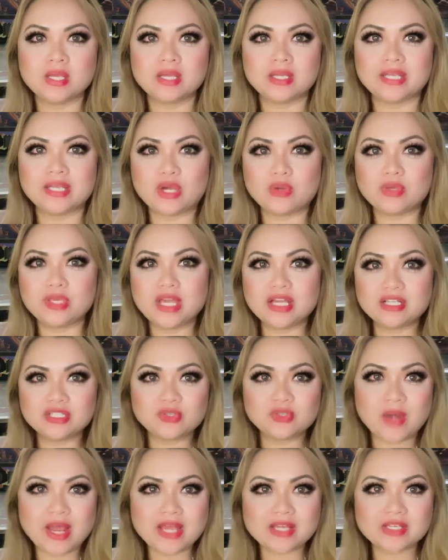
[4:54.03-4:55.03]
Now, young
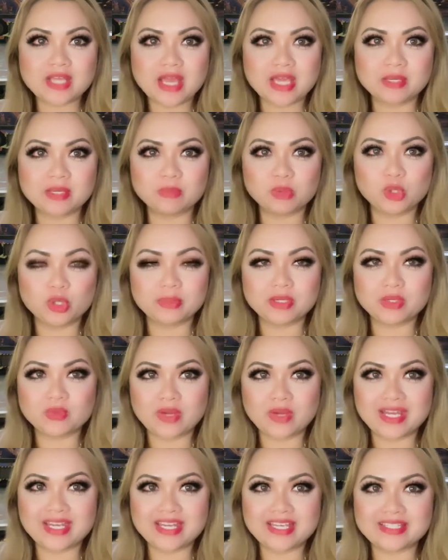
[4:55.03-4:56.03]
grad unemployment
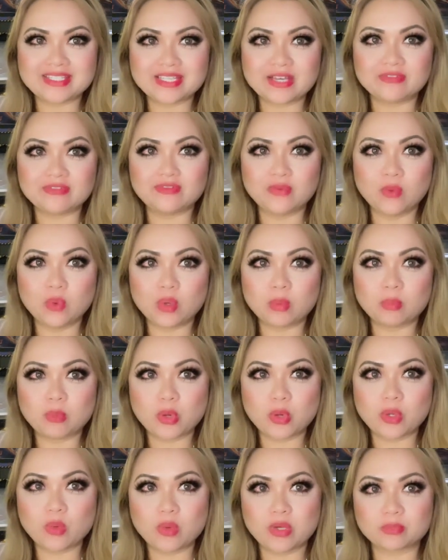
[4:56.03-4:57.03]
rate is at
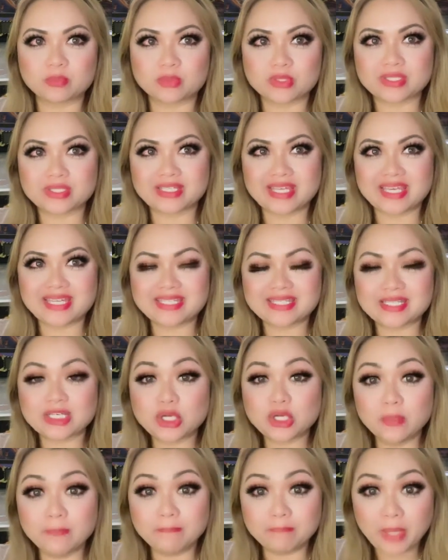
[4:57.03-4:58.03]
4.1%
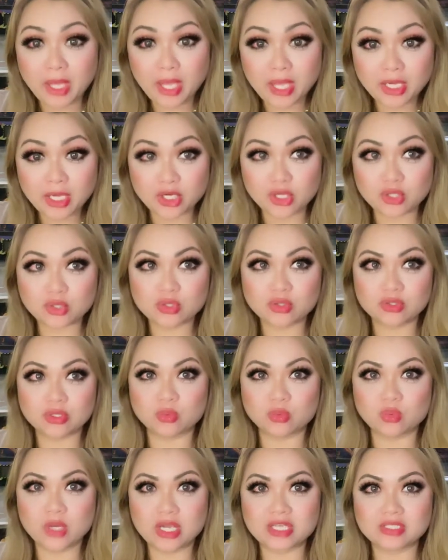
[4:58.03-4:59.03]
compared to the
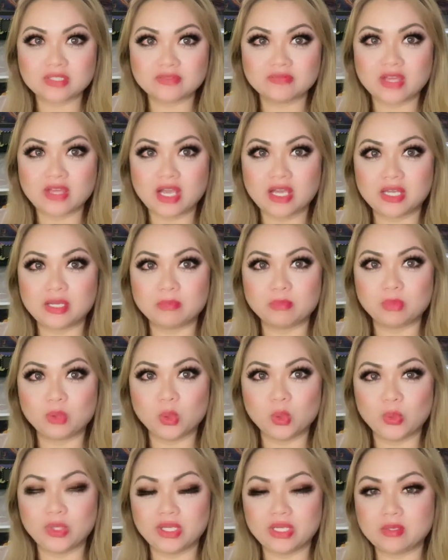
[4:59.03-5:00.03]
rest of the
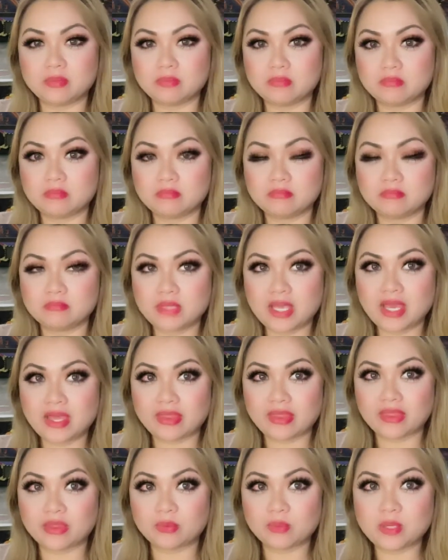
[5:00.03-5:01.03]
unemployed
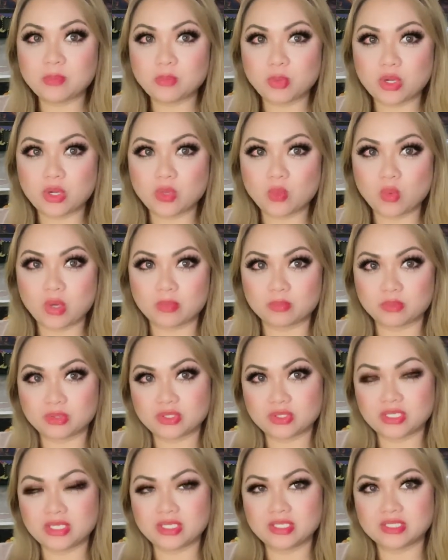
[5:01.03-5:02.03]

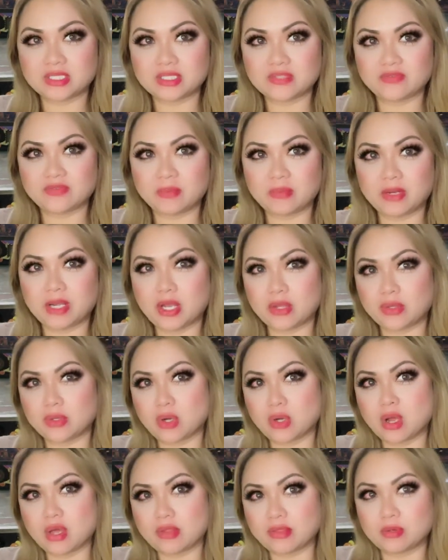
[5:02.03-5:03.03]
3.1%. This is from
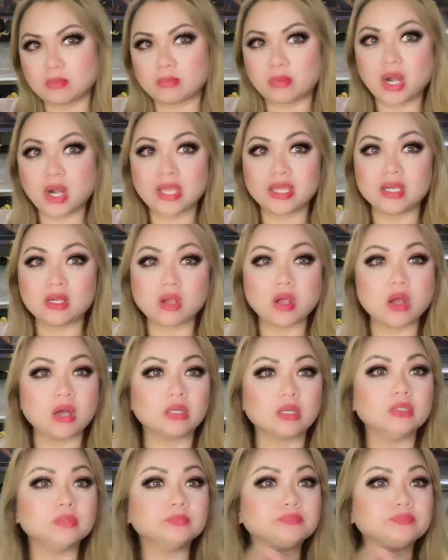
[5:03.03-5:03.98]
another author, Brian O'Connell,